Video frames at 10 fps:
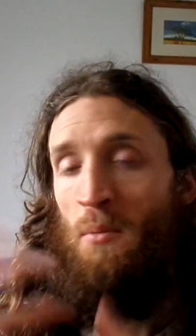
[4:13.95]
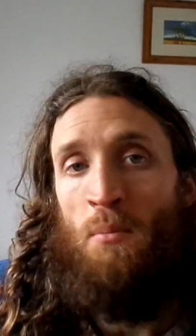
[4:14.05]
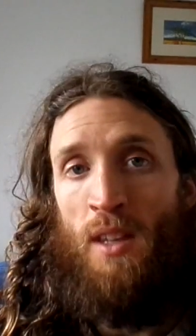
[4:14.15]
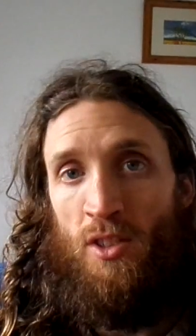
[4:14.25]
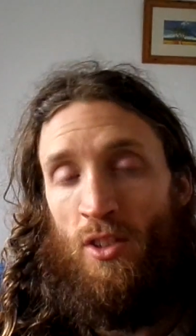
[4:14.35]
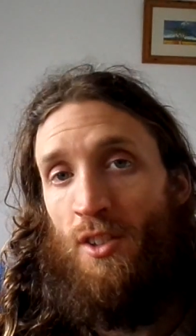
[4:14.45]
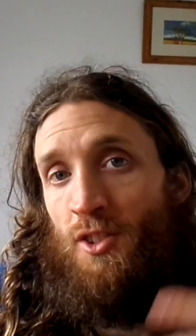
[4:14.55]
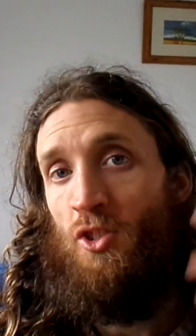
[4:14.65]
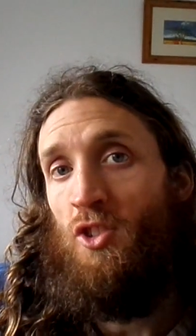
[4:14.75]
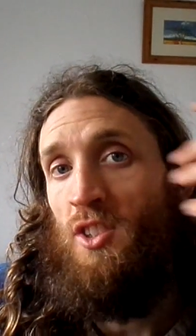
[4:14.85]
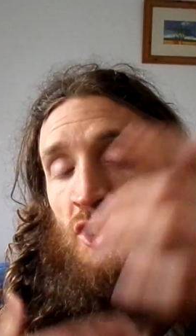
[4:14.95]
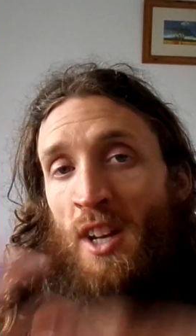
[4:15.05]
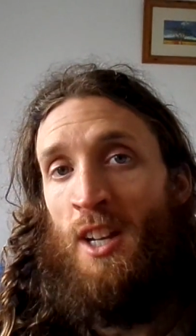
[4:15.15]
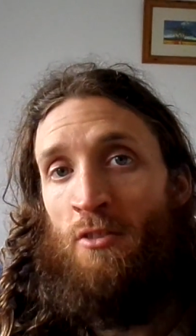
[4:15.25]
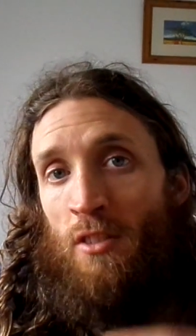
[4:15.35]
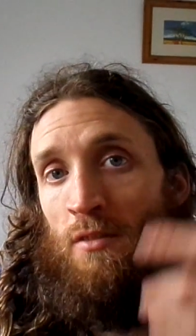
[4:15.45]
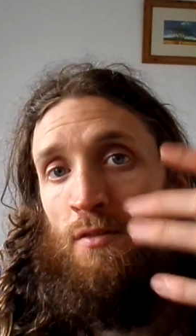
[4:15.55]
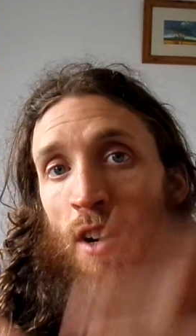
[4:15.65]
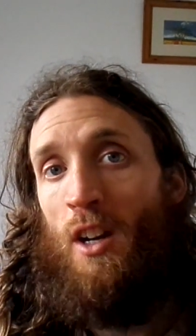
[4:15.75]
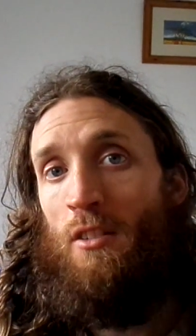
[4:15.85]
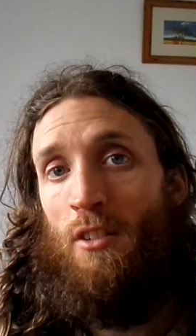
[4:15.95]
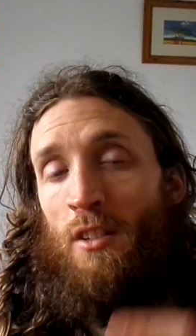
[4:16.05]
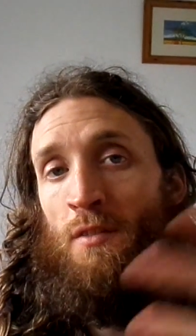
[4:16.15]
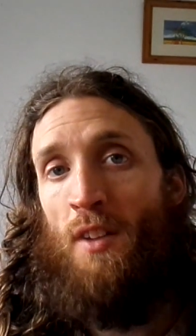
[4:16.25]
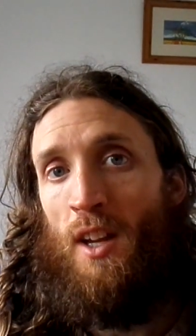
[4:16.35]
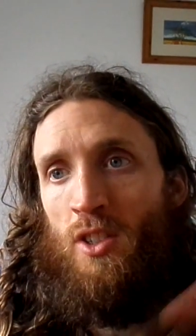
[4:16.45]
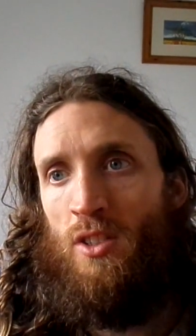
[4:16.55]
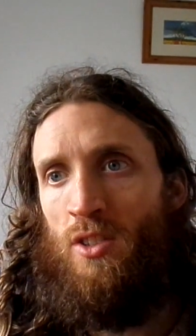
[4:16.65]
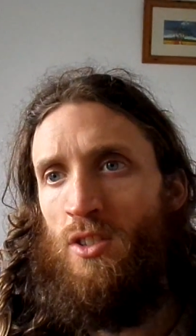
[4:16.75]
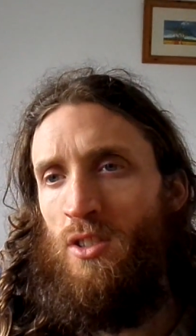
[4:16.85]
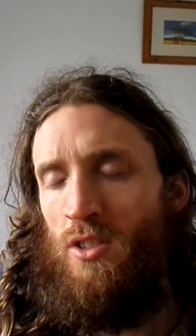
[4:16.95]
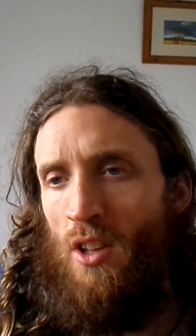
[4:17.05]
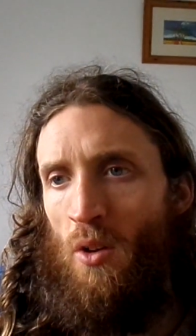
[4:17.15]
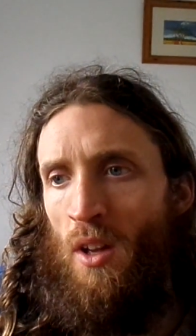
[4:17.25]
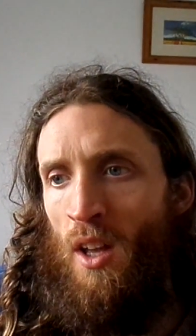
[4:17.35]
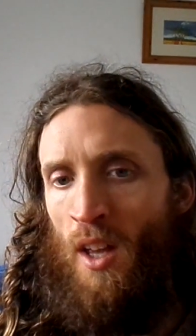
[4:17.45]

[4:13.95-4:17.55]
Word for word: measles, just general viral infections. So